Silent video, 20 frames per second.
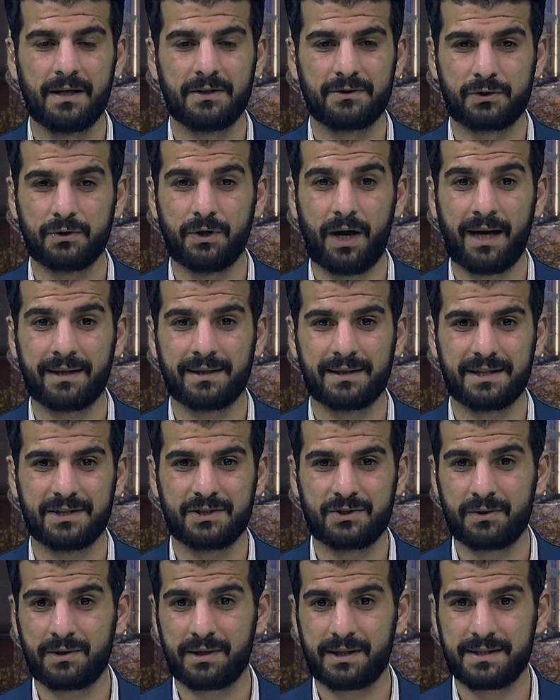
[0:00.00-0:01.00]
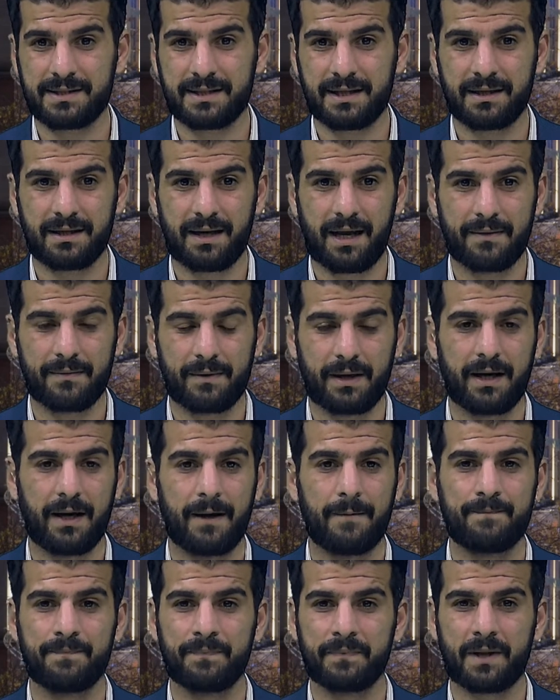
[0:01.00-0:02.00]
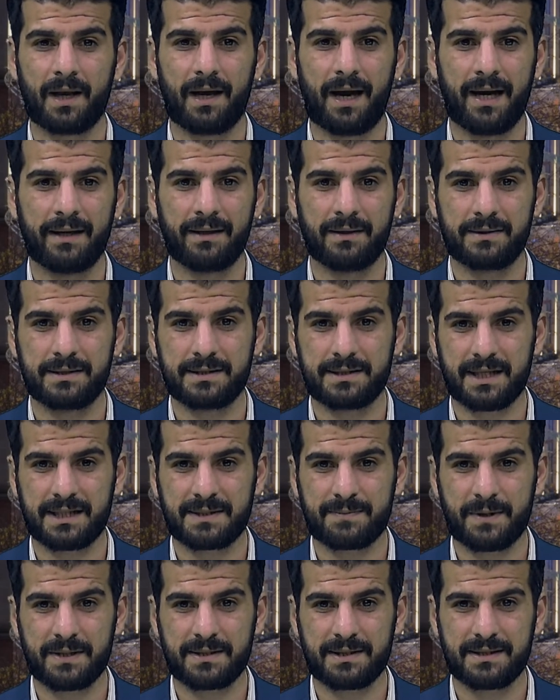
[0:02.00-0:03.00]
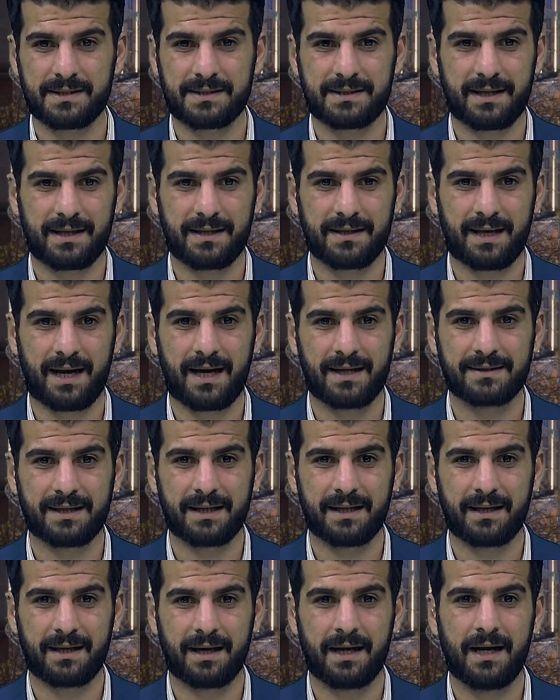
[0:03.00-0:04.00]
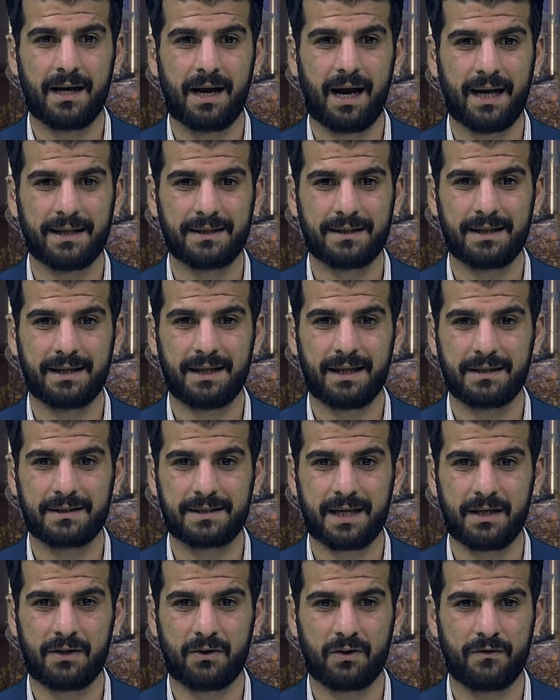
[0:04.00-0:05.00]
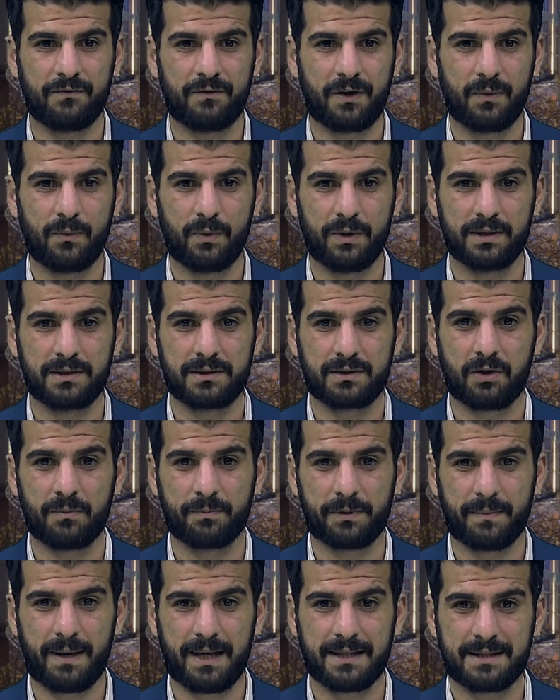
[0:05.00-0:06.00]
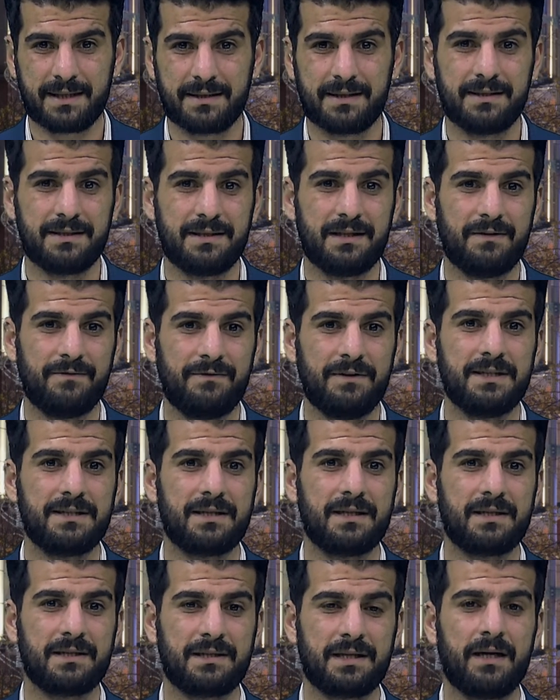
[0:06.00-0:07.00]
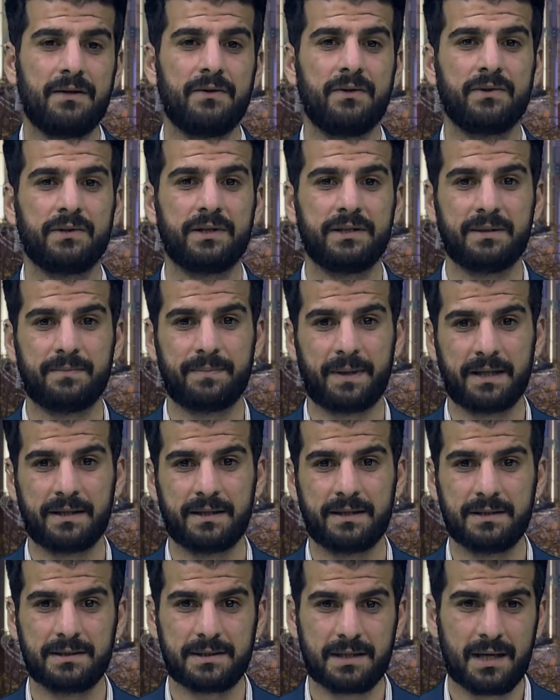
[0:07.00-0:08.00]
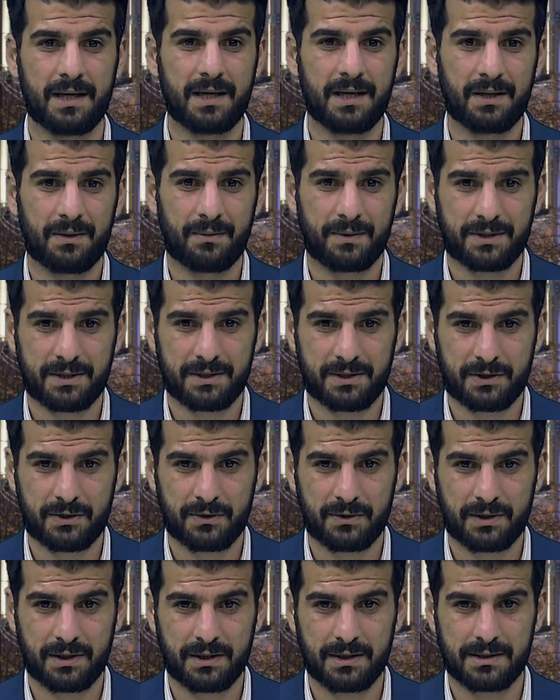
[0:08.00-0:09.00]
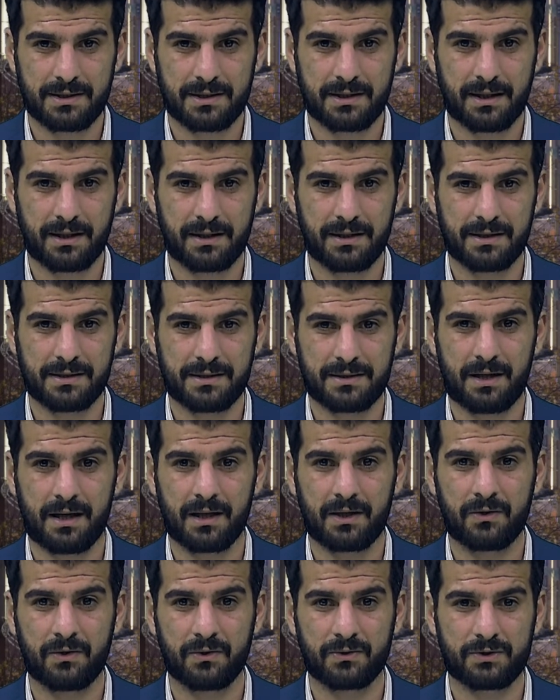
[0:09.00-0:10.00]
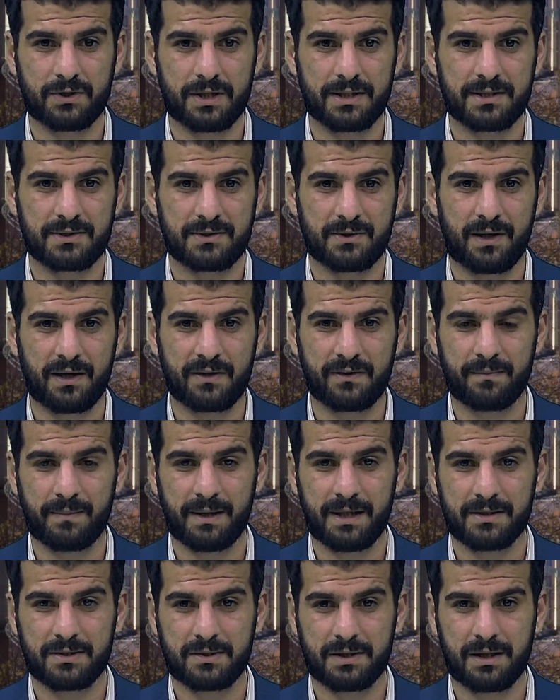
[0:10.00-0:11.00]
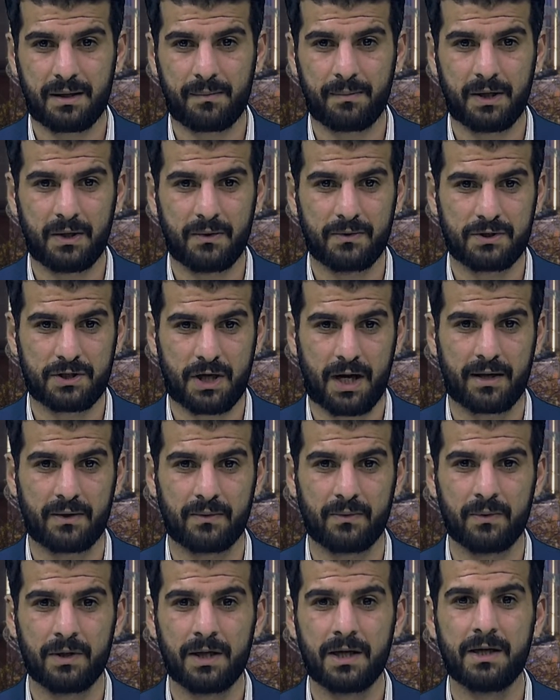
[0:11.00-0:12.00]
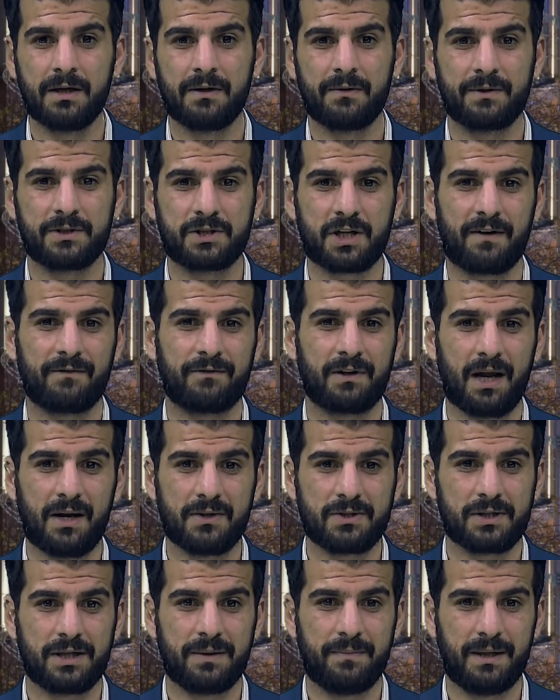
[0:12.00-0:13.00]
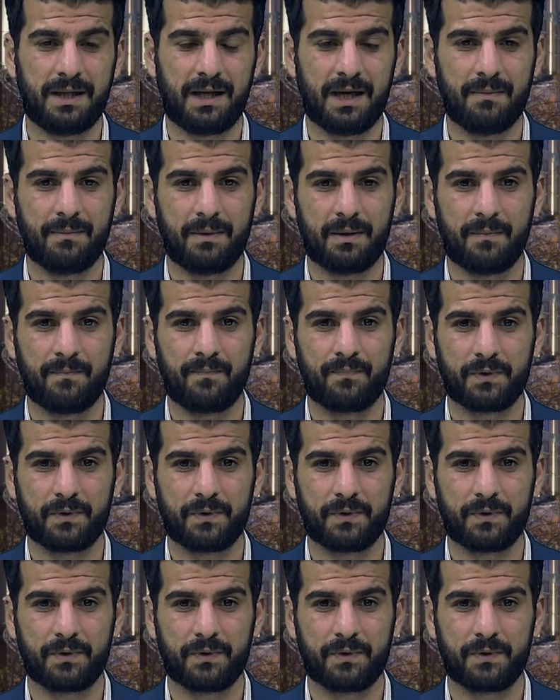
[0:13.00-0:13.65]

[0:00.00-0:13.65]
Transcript: Adani. Journalists and analysts expressed concern that an Adani takeover would compromise NDTV's editorial independence, which has stood in a stark contrast to other mainstream news channels, which have largely become a